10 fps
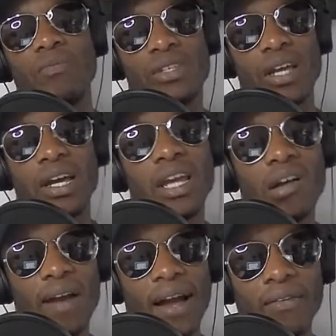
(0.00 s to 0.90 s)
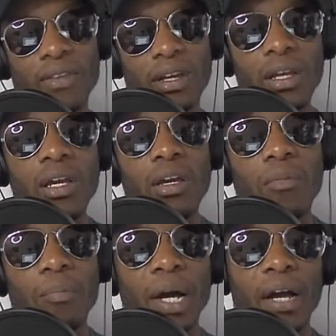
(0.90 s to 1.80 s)
turn it around.
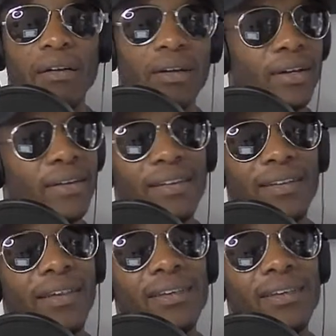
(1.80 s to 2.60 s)
But I